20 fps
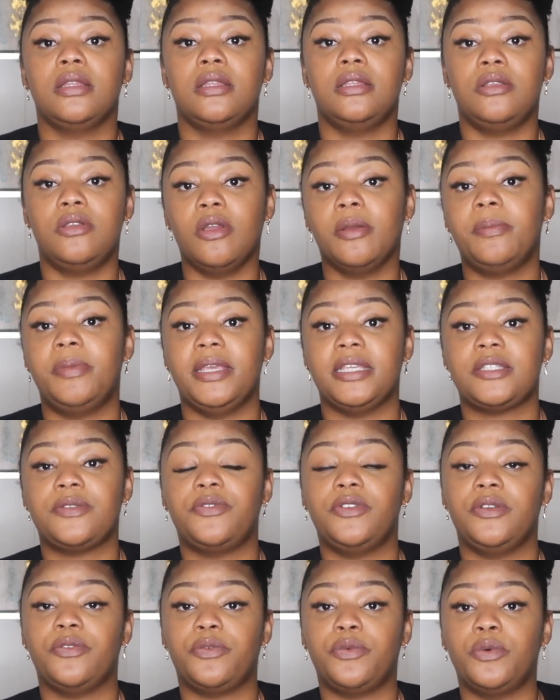your best
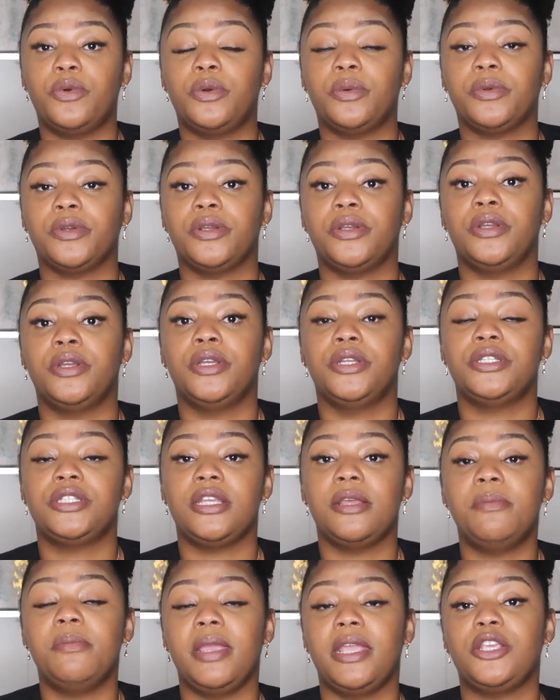foot forward
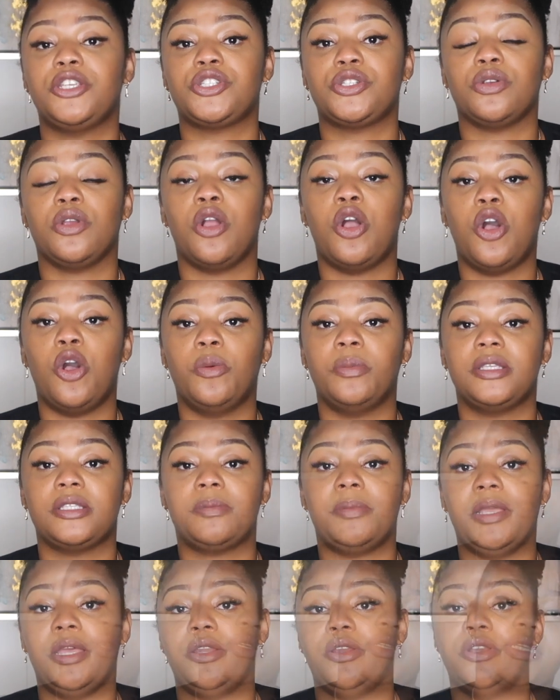to make sure home
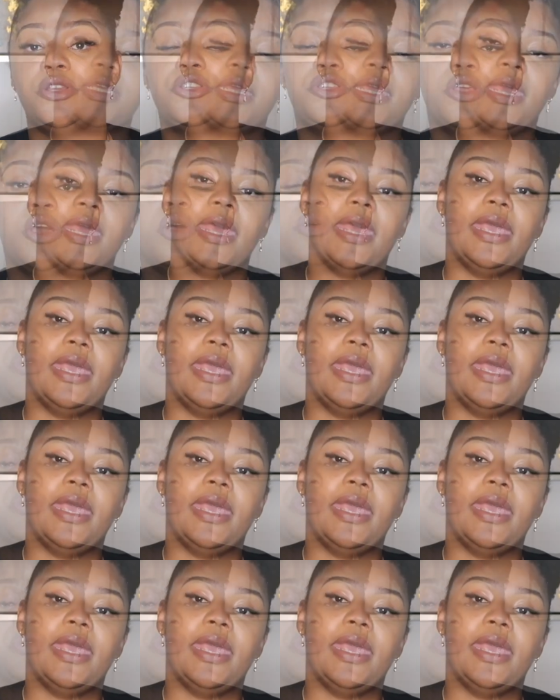is better.